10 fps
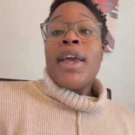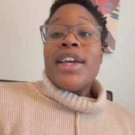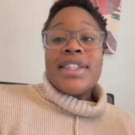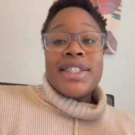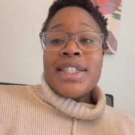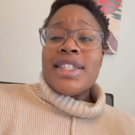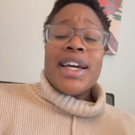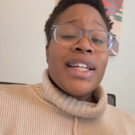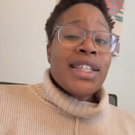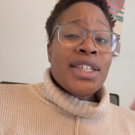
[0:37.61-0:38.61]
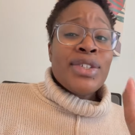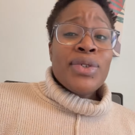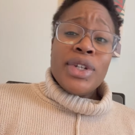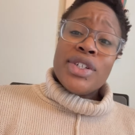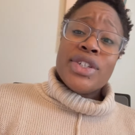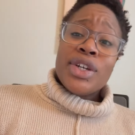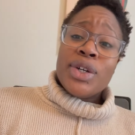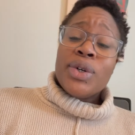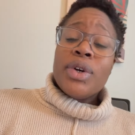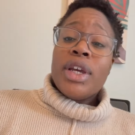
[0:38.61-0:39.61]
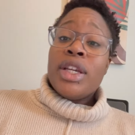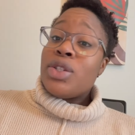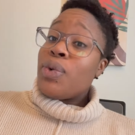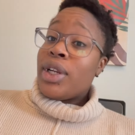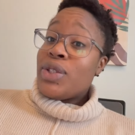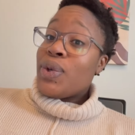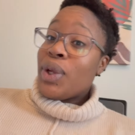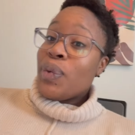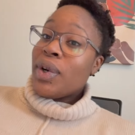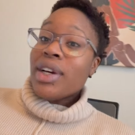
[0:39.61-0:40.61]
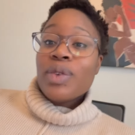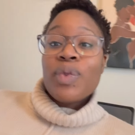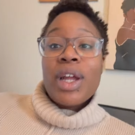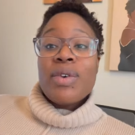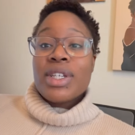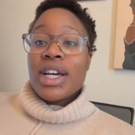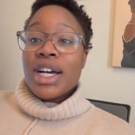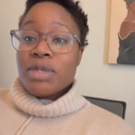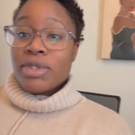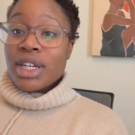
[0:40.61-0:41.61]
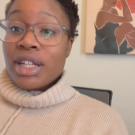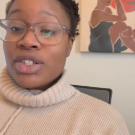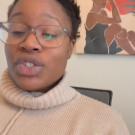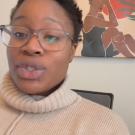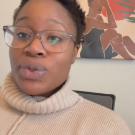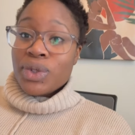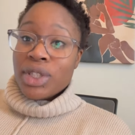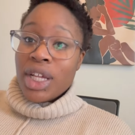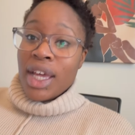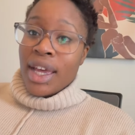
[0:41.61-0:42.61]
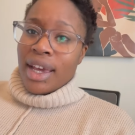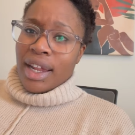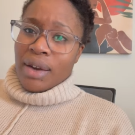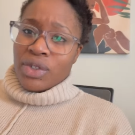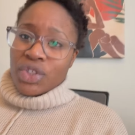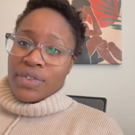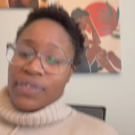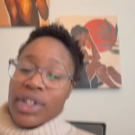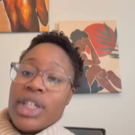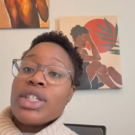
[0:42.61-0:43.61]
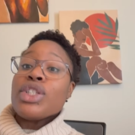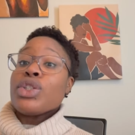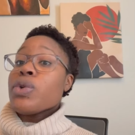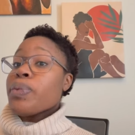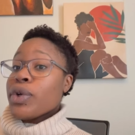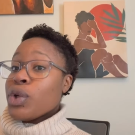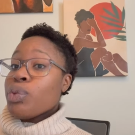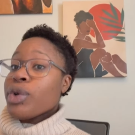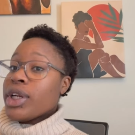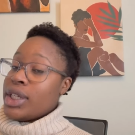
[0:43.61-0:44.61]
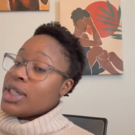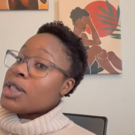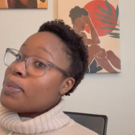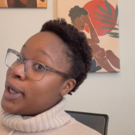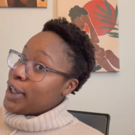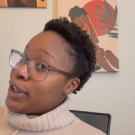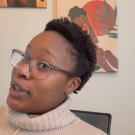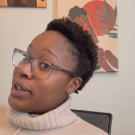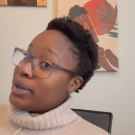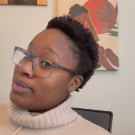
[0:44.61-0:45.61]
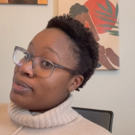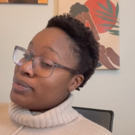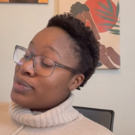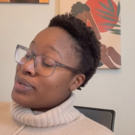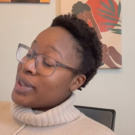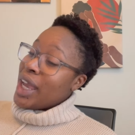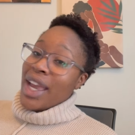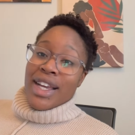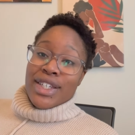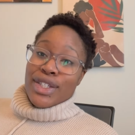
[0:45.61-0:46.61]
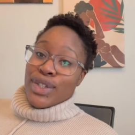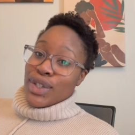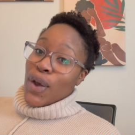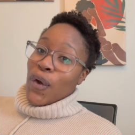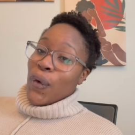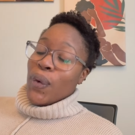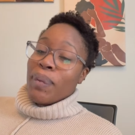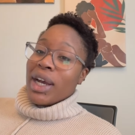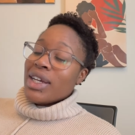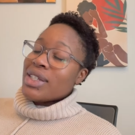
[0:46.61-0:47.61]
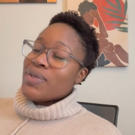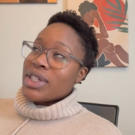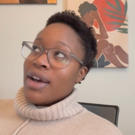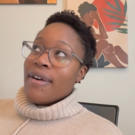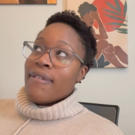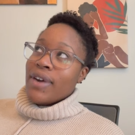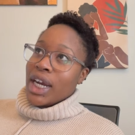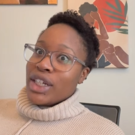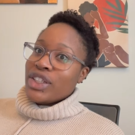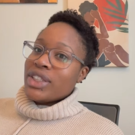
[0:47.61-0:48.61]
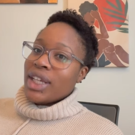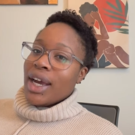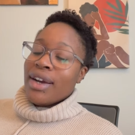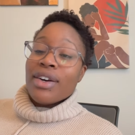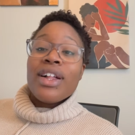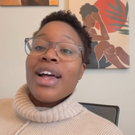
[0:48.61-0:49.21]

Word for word: This is a style I did 2 years ago in 2021 when I was in cosmetology school and I was just feeling super duper inspired. So because it was a fire style,